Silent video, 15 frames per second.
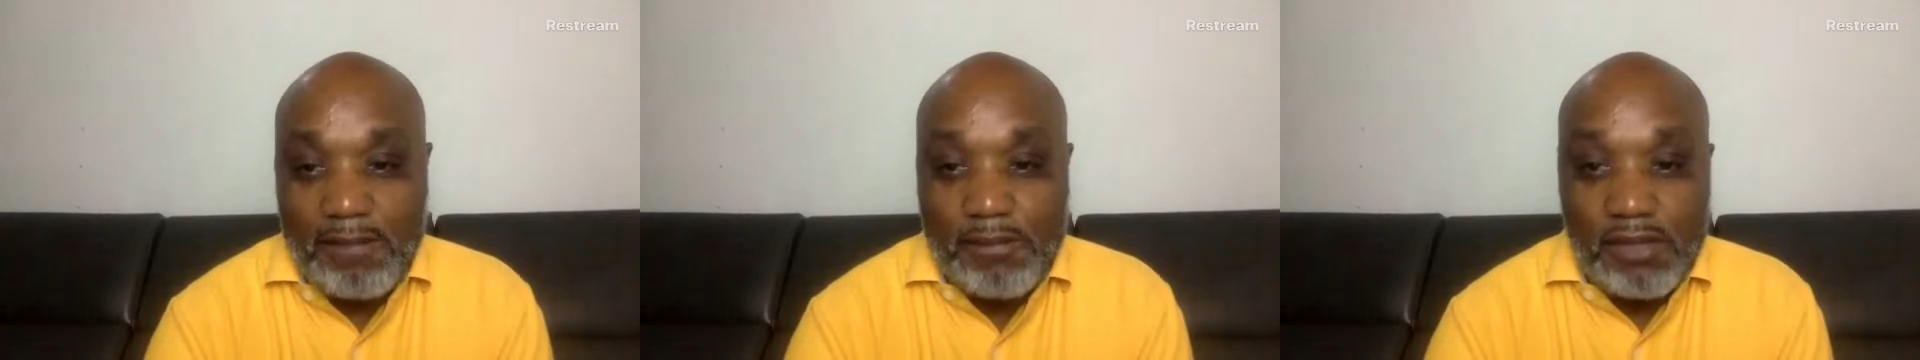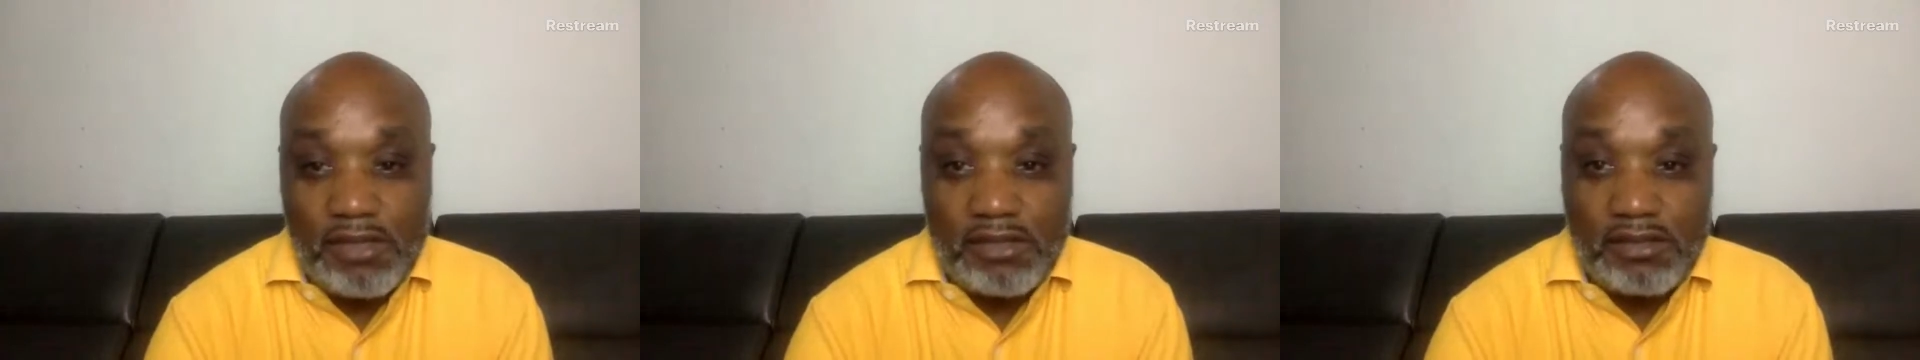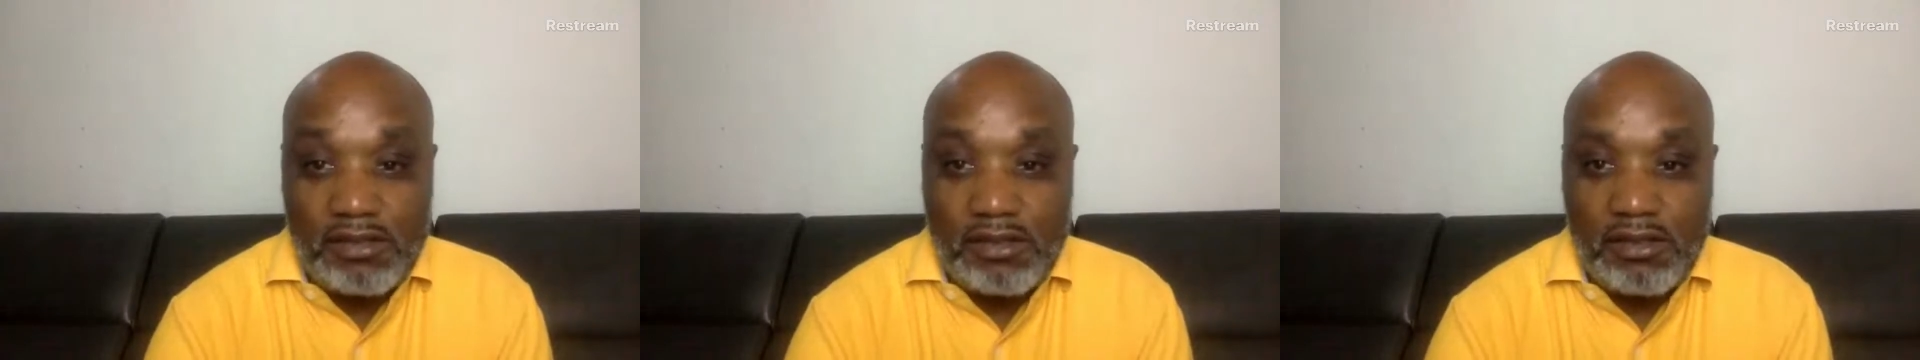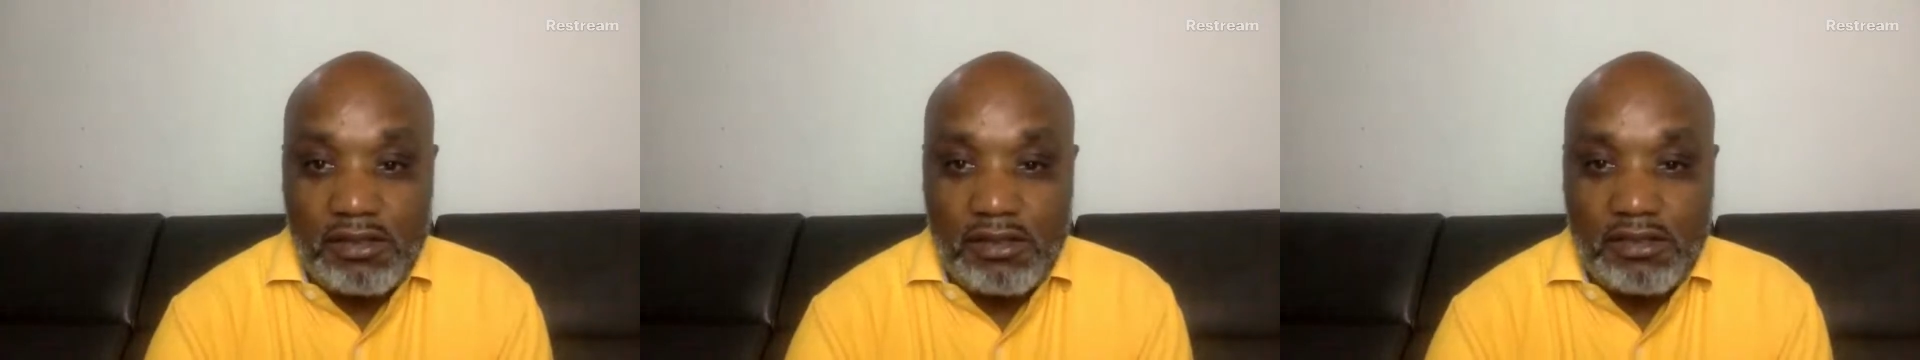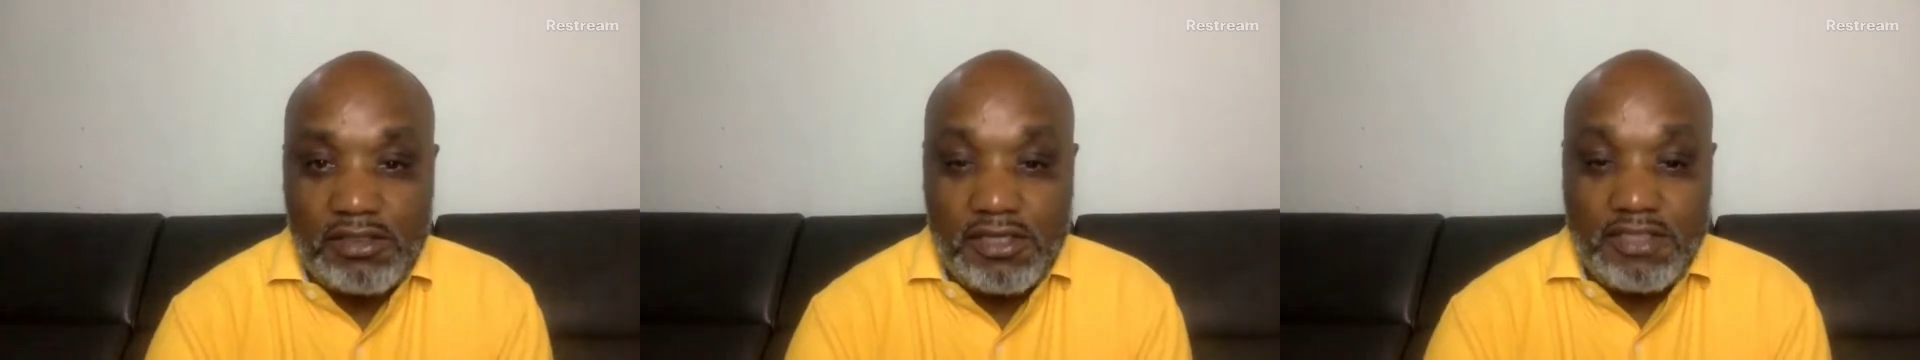but
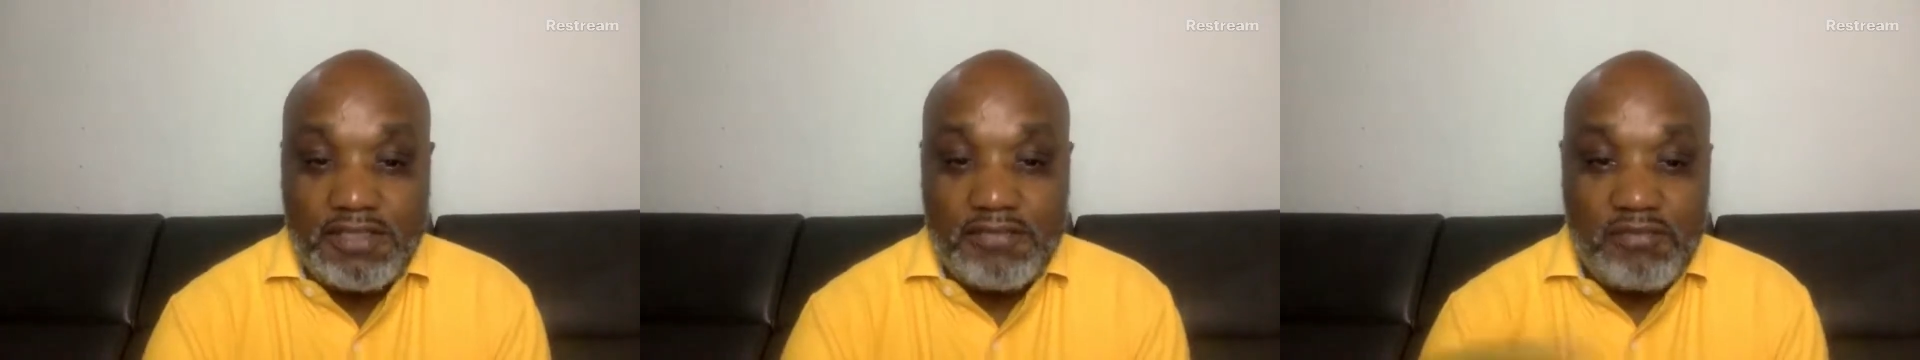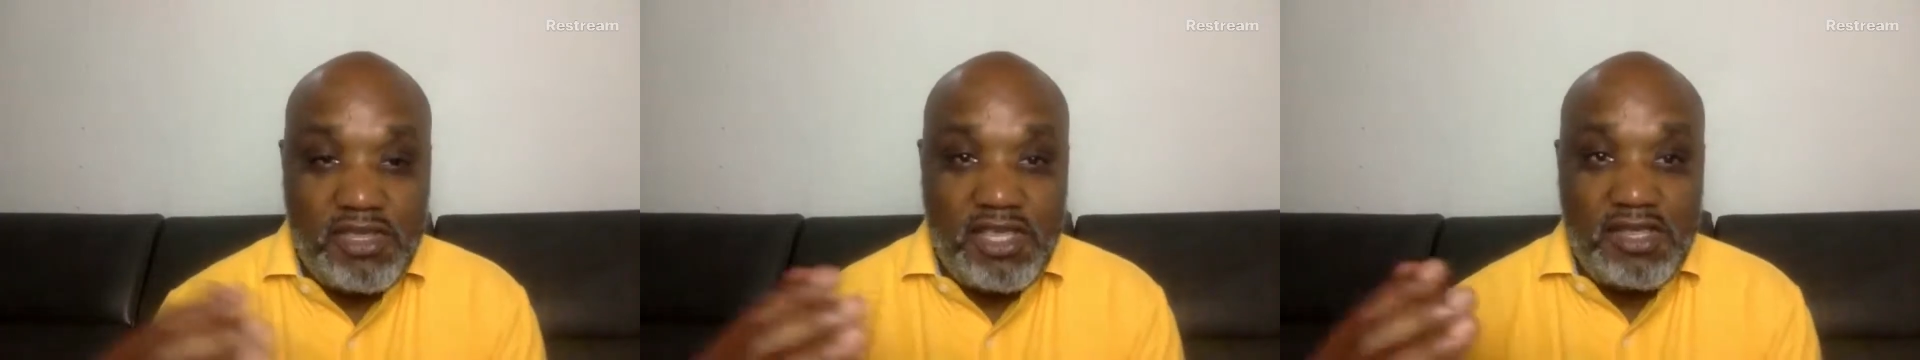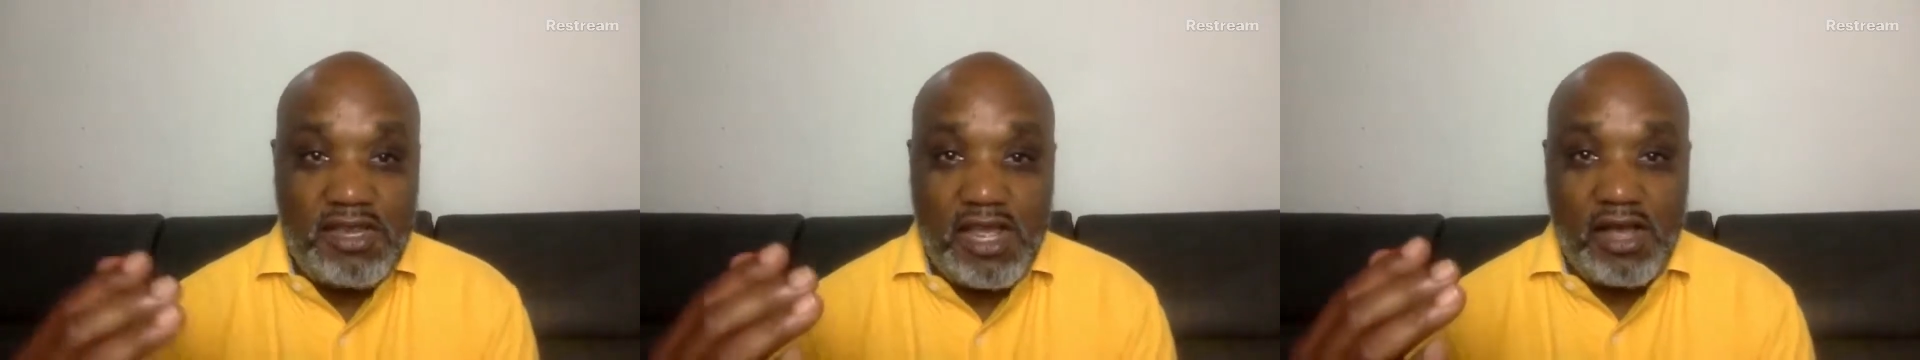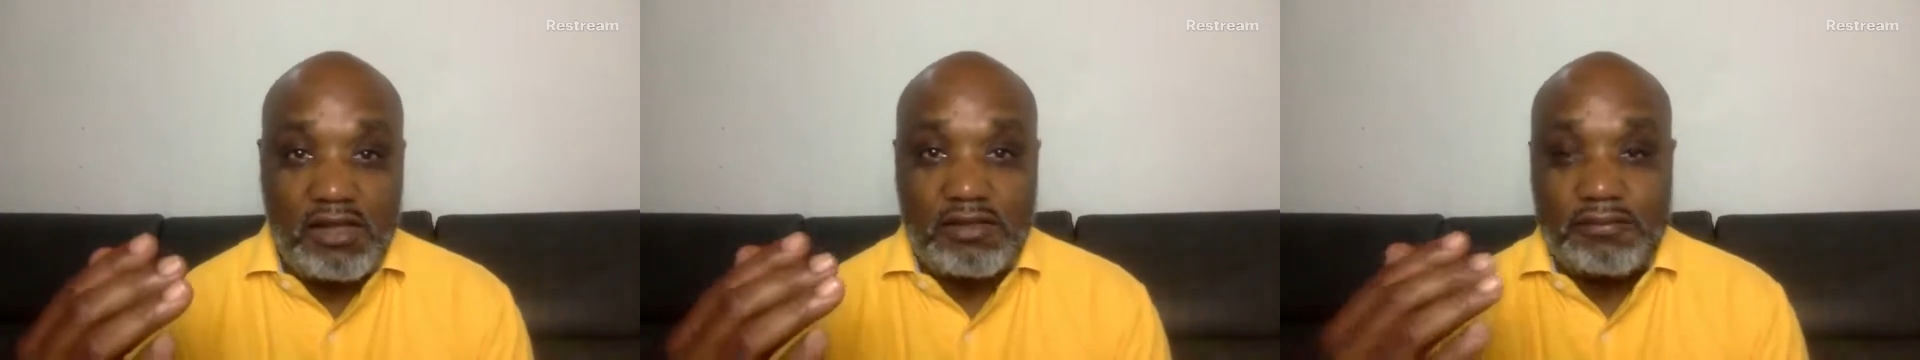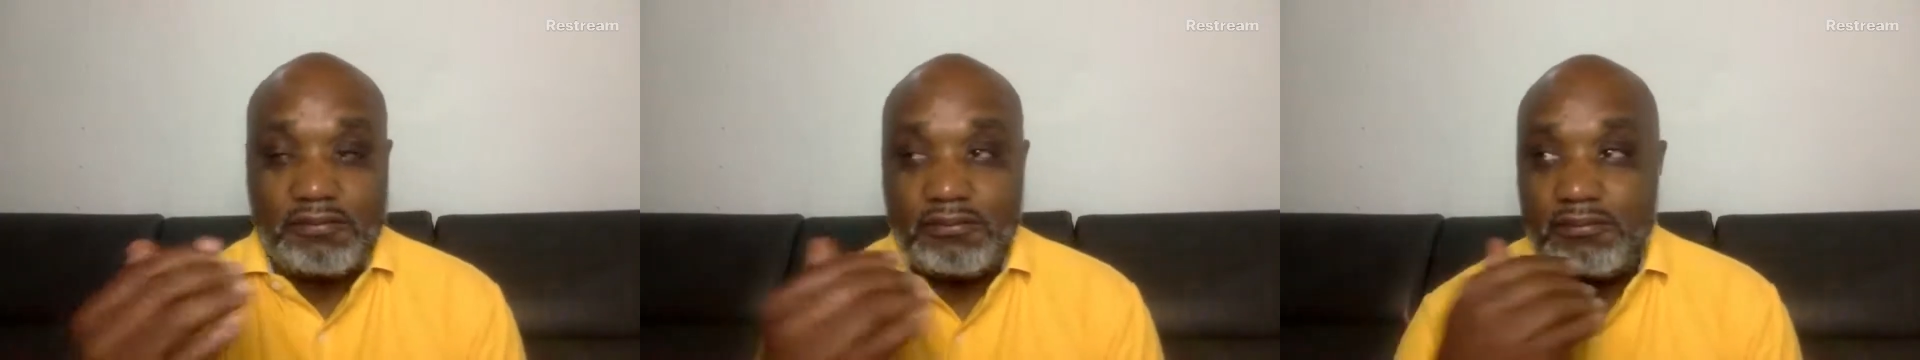it doesn't mean that